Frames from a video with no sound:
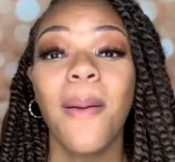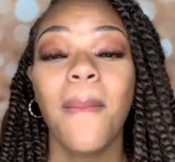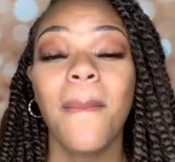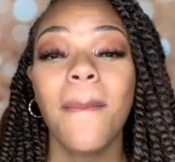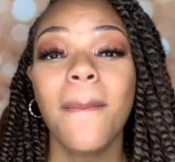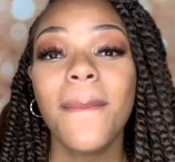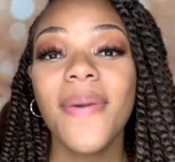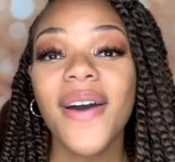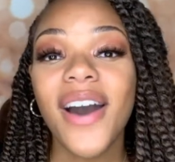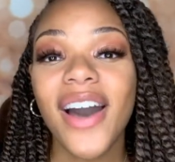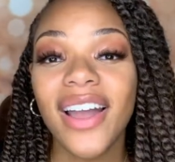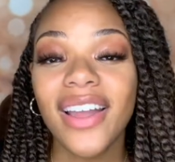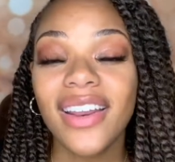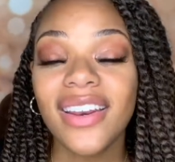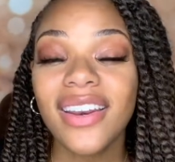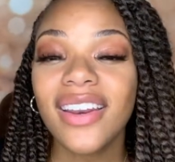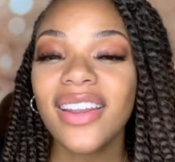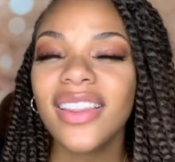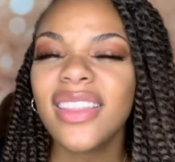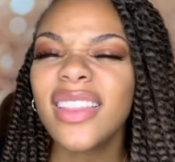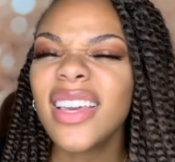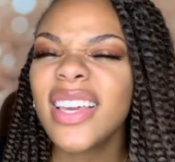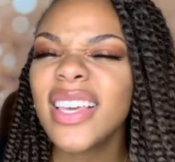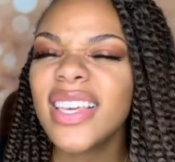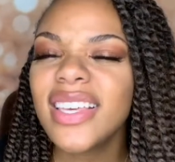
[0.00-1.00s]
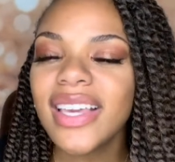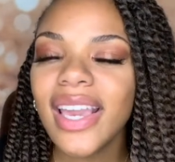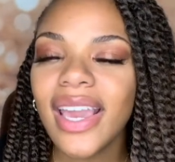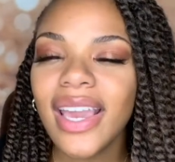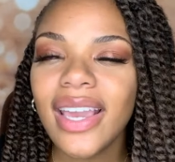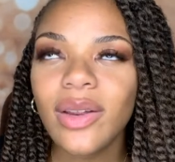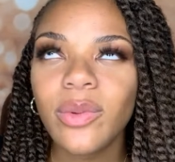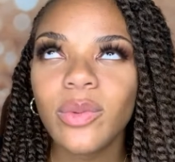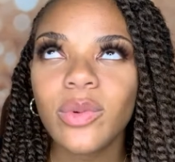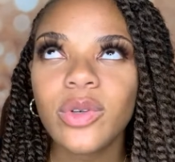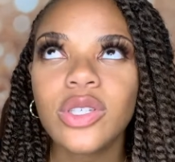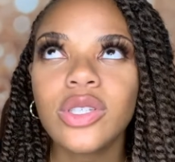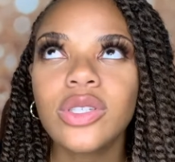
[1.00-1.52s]
But the
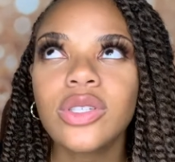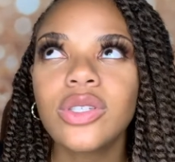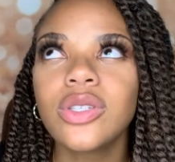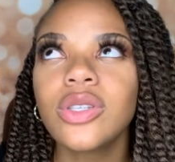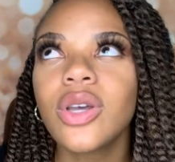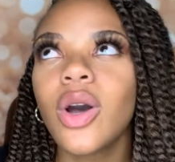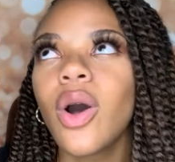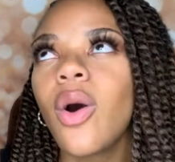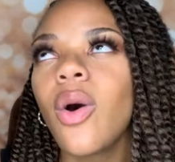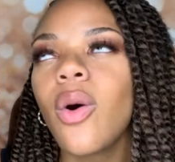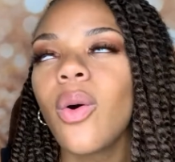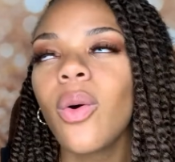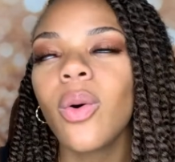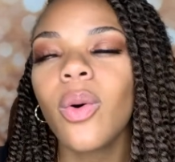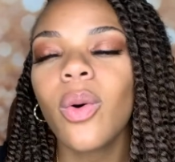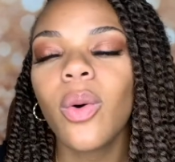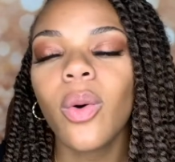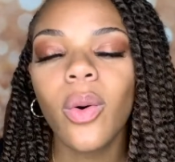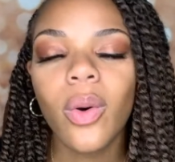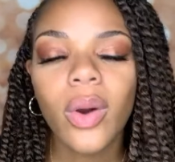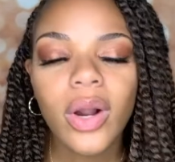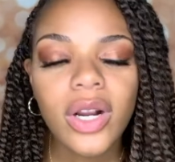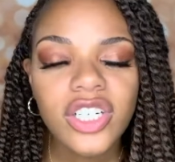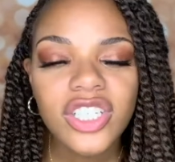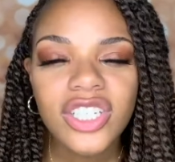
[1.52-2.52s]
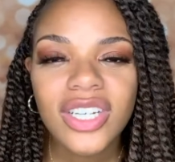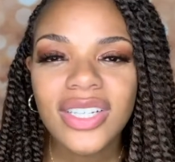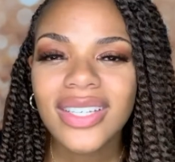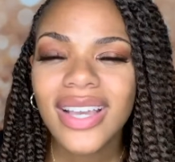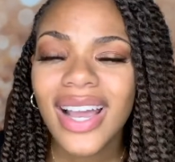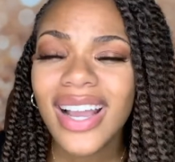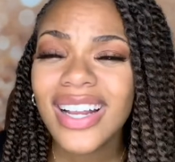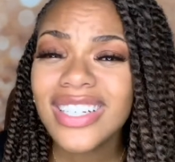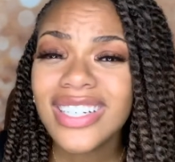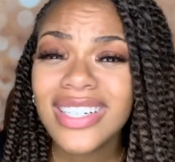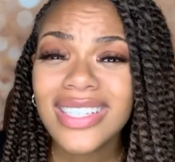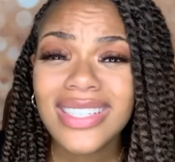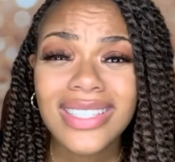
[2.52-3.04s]
gate was so gorgeous.
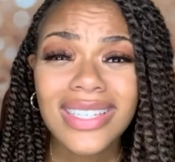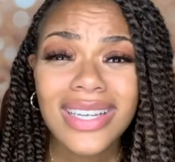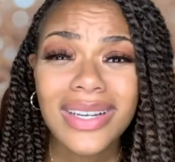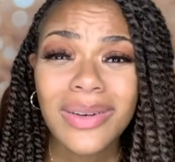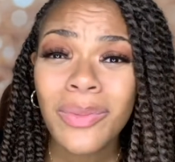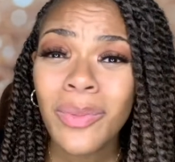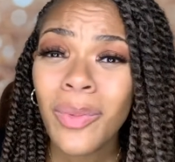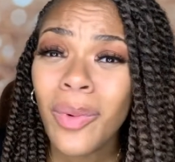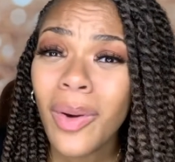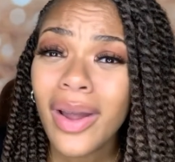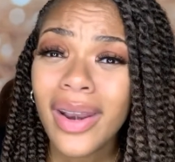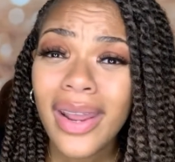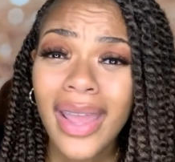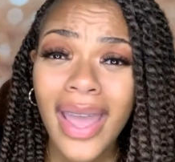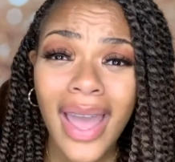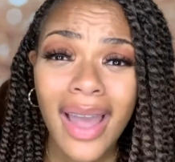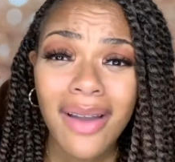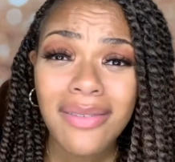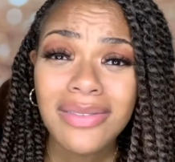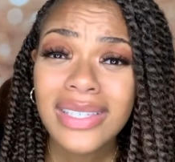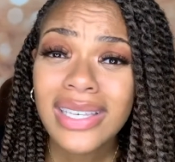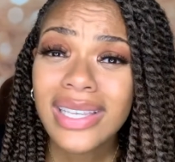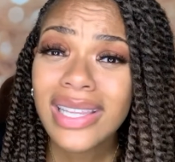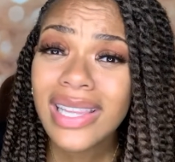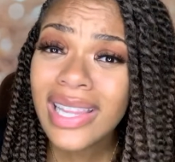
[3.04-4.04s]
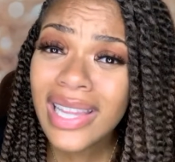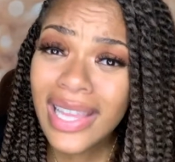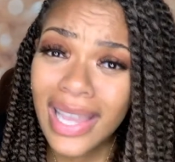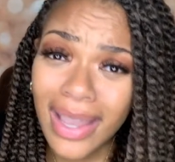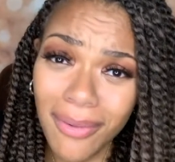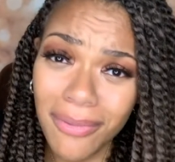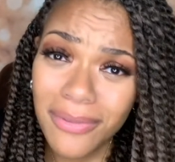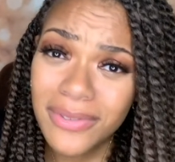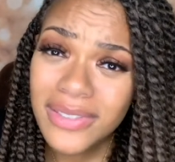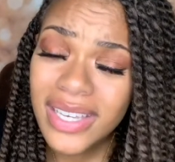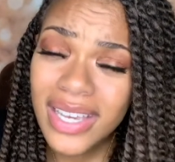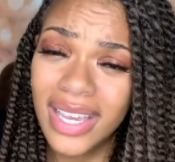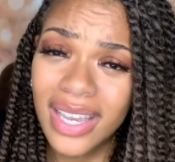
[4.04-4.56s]
I just didn't want to have to
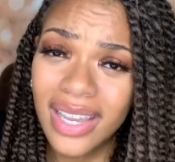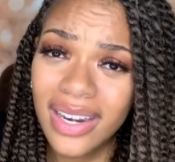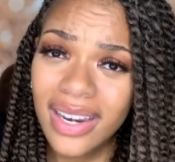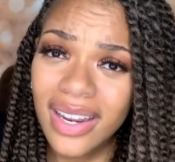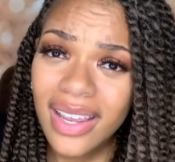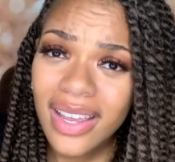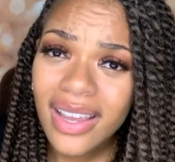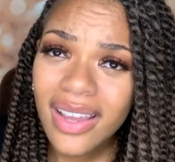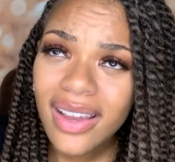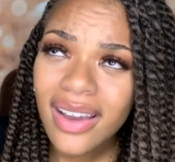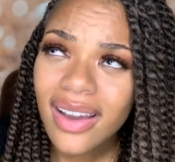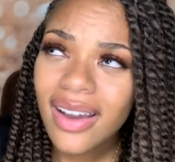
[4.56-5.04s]
lift it.